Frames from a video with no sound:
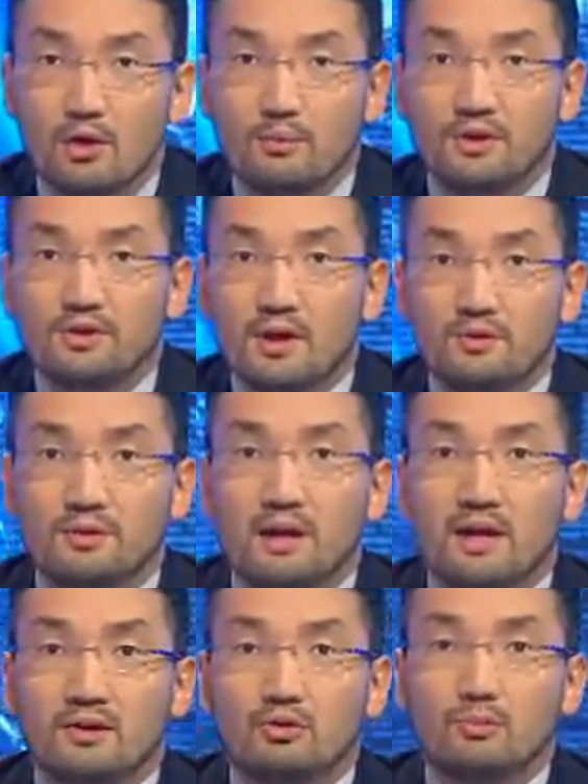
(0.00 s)
humanitarian
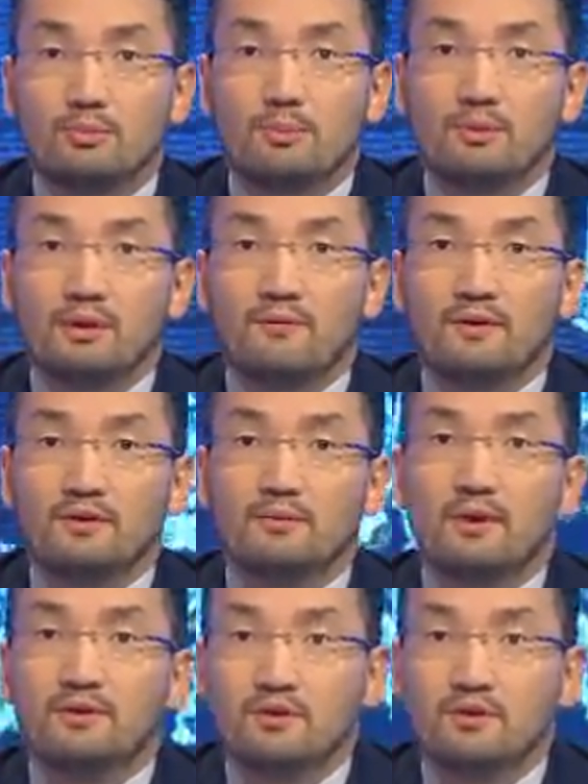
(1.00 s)
aid to people affected by